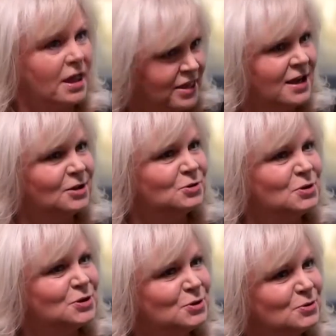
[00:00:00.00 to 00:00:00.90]
I think I'll do
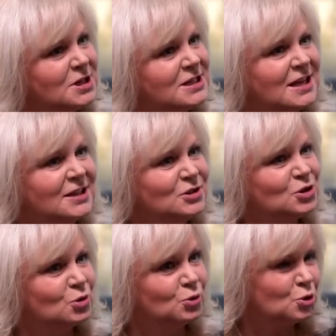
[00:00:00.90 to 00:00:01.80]
a storytelling
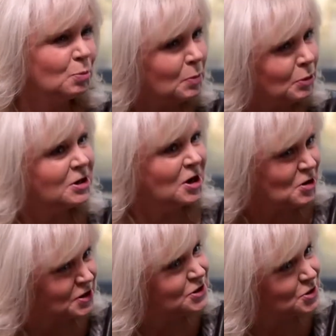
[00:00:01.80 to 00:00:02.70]
show. So people
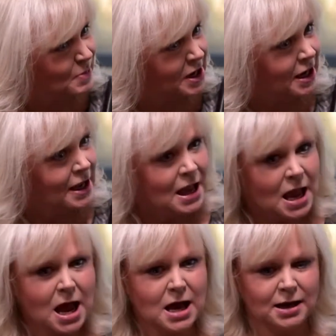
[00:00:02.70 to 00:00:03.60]
encouraged me,
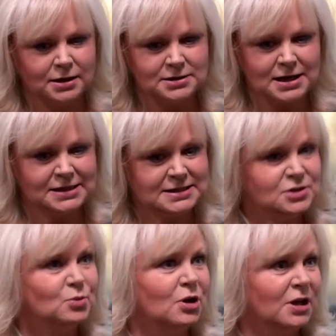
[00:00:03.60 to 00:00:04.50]
and I
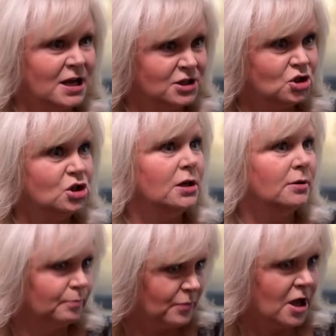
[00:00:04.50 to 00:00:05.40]
did one last year
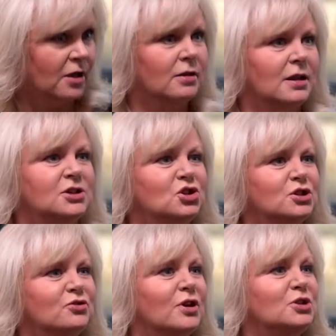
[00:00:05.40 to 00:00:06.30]
at last
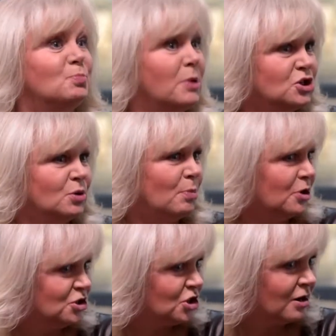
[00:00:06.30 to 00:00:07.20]
year's Fringe, Pigeon
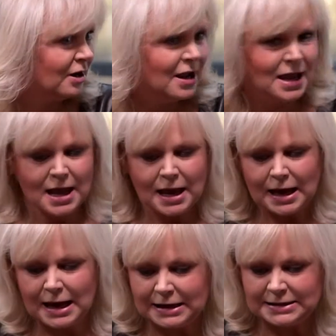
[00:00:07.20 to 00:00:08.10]
Puncher,
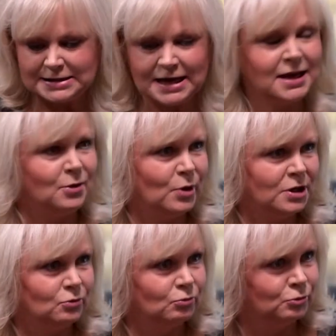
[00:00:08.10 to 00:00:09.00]
and it
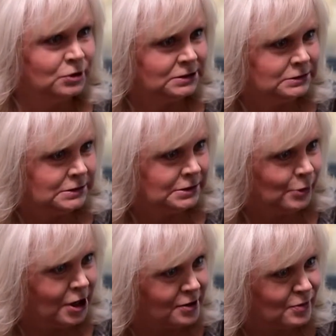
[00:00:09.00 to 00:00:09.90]
went really
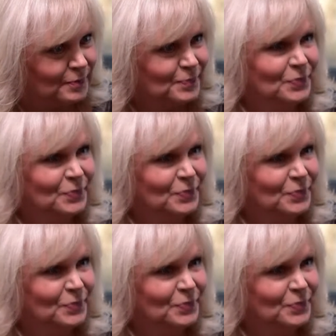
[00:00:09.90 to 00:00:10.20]
well.